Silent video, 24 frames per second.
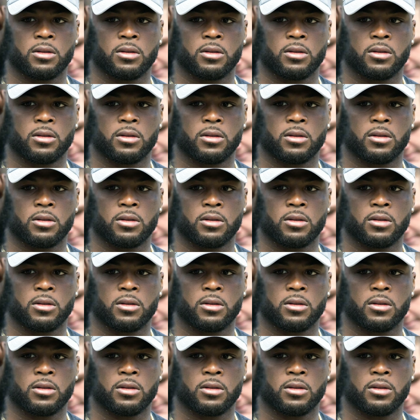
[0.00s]

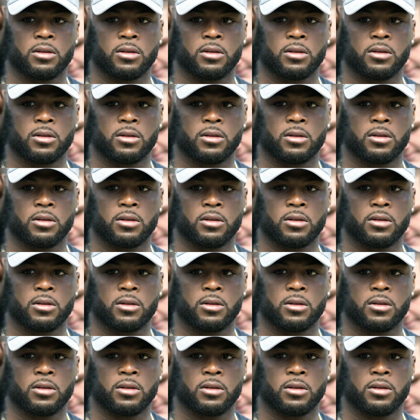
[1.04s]

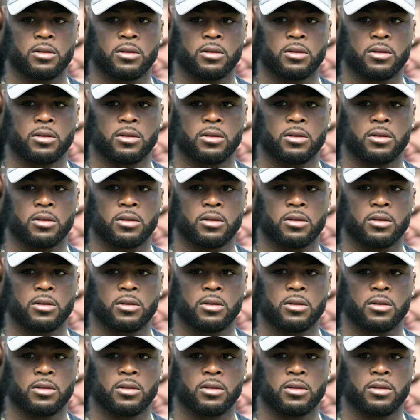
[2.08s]
The face doesn't move, so there is nothing to read.